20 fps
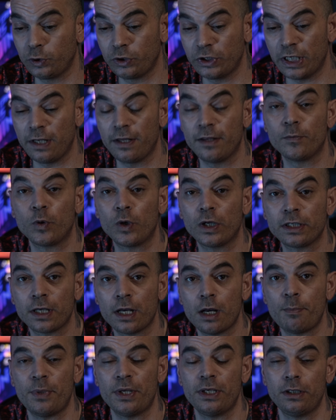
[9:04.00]
tell them what
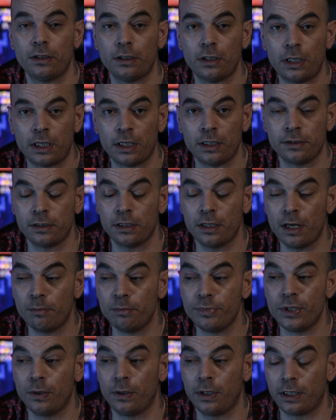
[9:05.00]
happened and arrange the
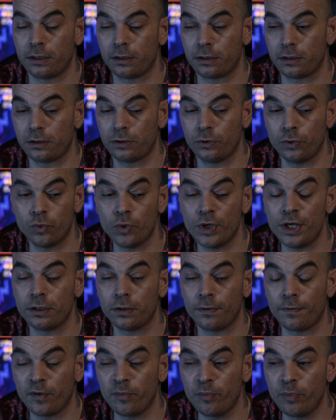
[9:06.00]
ambulance to wait
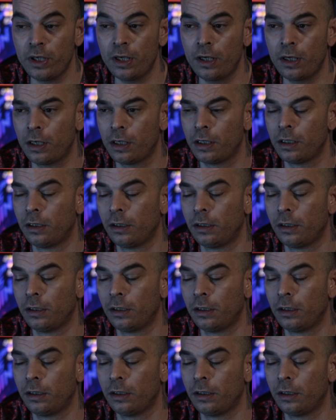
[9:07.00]
on the pier.